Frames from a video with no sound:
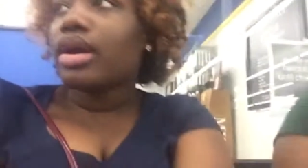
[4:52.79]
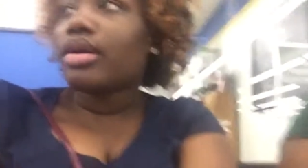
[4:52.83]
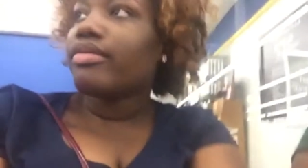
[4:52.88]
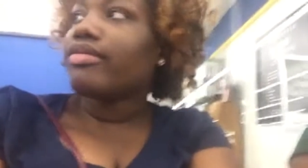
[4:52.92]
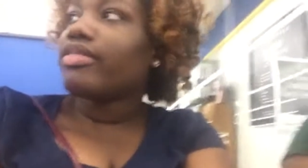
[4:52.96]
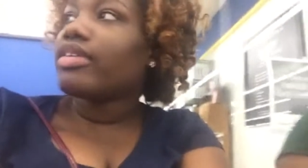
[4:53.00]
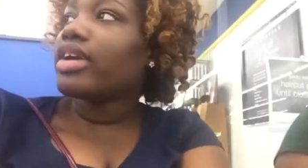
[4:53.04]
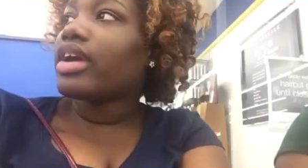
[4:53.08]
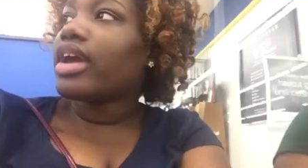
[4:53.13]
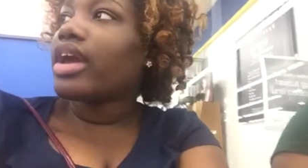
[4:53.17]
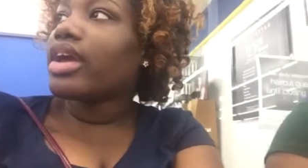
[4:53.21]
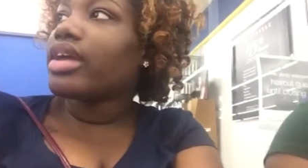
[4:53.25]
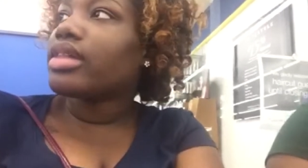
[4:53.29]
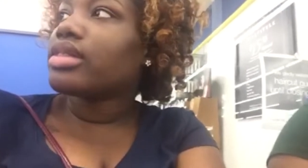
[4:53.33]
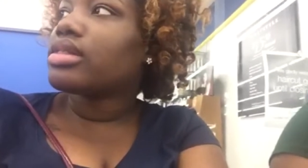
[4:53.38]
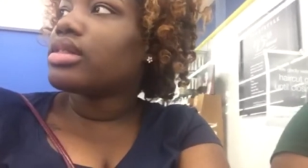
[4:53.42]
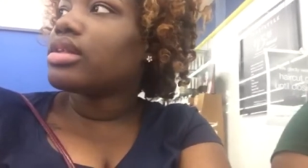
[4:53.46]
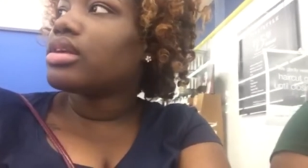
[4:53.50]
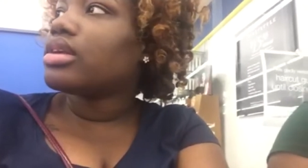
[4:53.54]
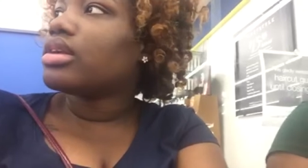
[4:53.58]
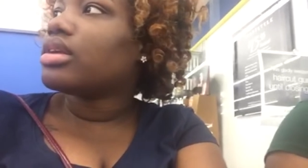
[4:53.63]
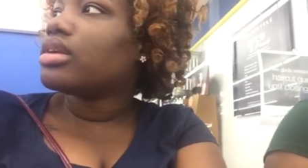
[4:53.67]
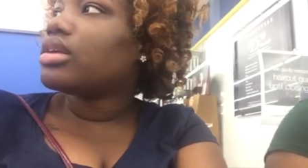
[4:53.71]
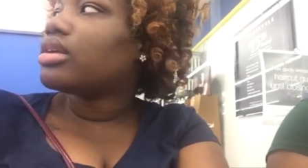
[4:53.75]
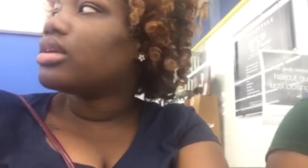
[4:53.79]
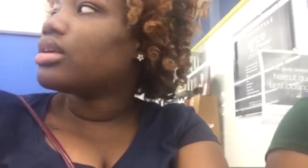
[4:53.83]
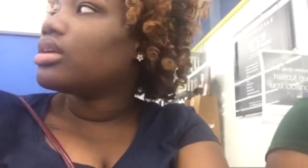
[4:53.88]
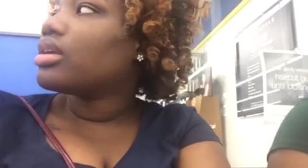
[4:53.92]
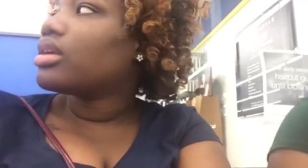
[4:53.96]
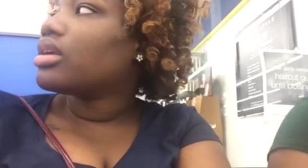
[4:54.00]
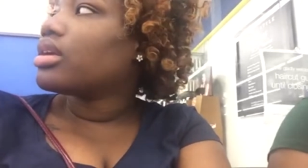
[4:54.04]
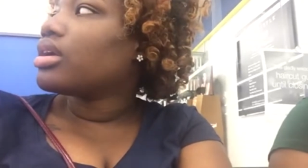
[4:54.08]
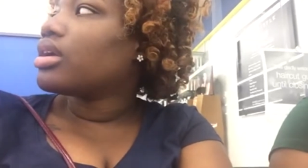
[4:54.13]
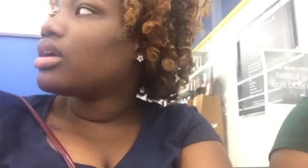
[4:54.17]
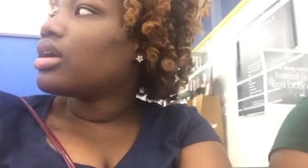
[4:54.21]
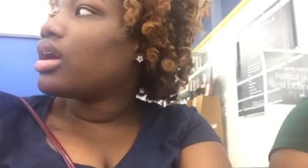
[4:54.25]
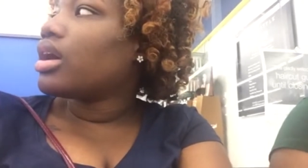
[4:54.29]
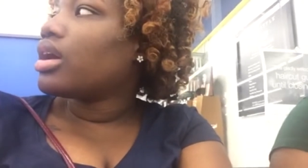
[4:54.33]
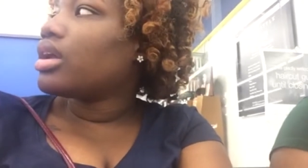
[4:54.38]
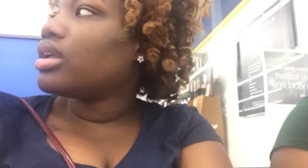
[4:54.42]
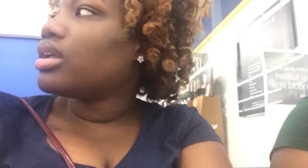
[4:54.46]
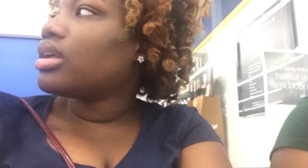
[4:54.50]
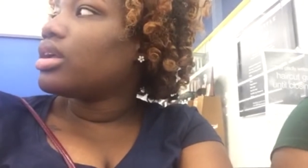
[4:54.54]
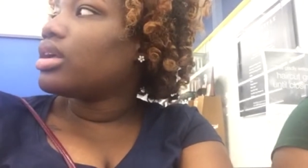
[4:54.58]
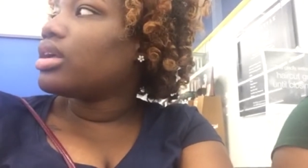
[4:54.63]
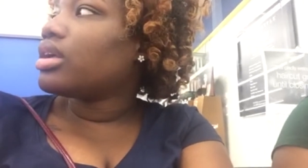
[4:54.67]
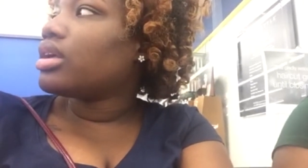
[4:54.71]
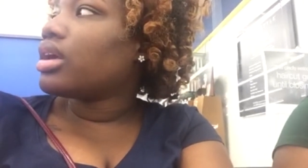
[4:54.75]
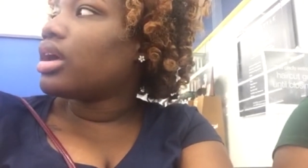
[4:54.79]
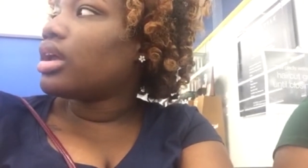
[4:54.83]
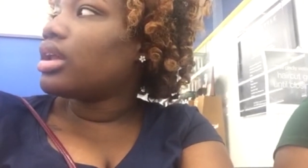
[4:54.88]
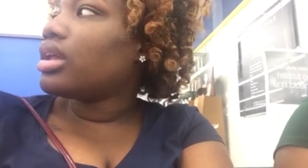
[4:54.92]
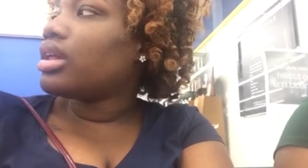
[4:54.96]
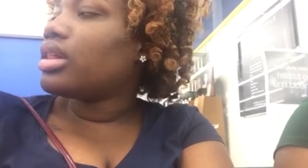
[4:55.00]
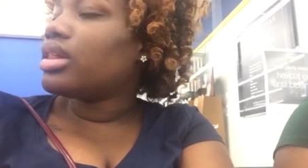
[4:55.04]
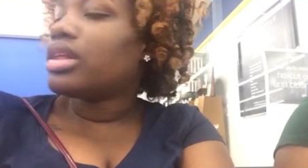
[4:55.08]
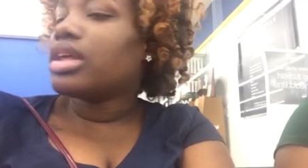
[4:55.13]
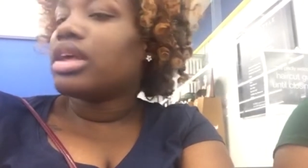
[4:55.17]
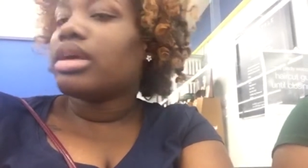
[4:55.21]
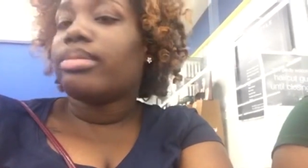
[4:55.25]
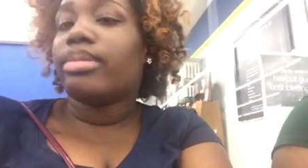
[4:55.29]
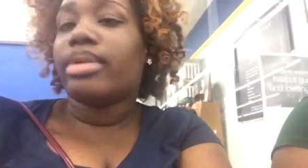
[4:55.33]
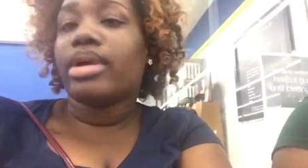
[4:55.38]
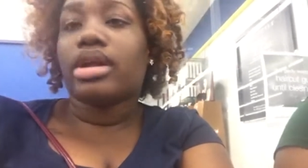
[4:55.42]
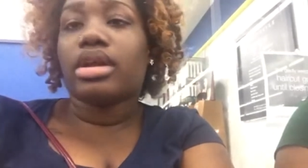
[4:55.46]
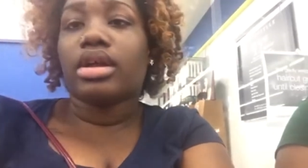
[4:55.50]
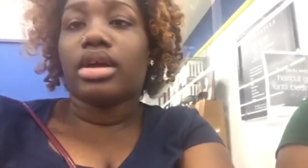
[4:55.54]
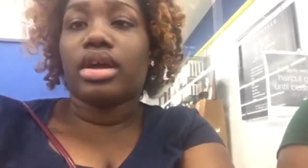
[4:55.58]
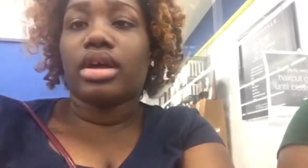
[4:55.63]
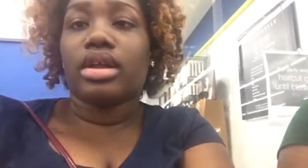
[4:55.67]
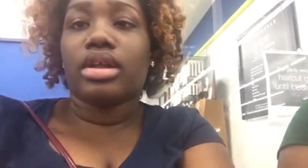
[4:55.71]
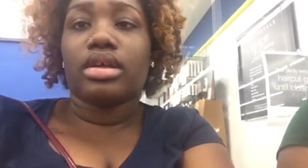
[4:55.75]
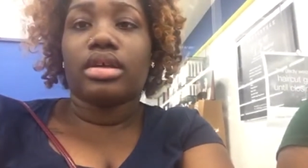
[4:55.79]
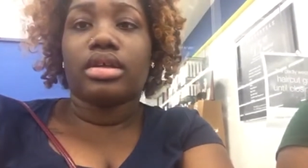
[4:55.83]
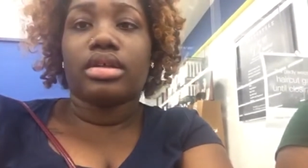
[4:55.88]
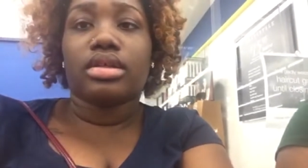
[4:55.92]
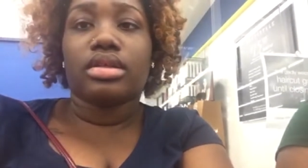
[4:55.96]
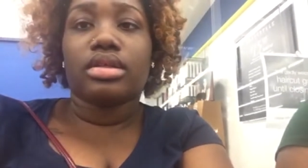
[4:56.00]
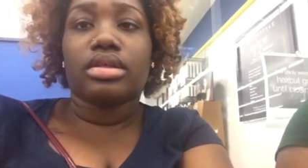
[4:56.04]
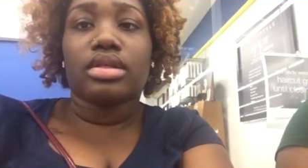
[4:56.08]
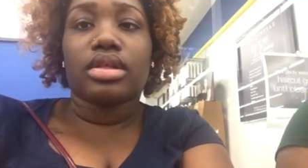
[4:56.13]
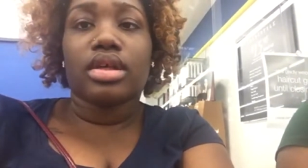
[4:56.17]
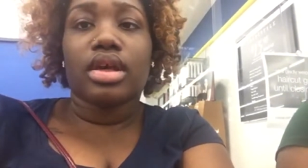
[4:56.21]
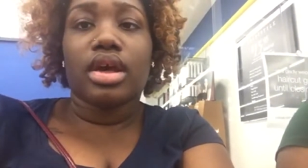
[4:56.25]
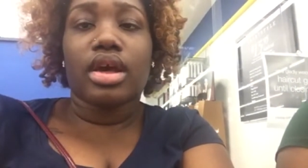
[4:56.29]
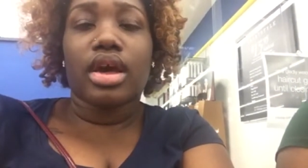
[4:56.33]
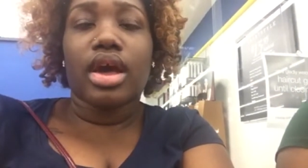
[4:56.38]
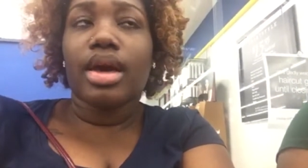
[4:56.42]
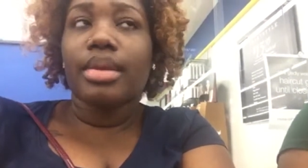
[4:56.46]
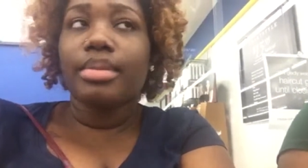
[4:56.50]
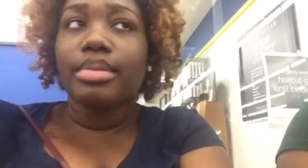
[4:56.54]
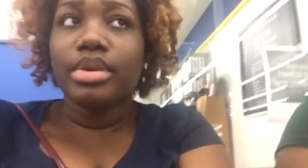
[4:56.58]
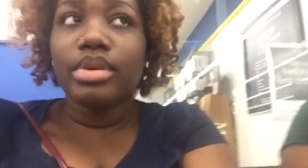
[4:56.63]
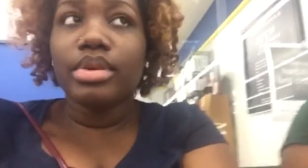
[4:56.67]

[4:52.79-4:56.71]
I forget see I I need to get better at this I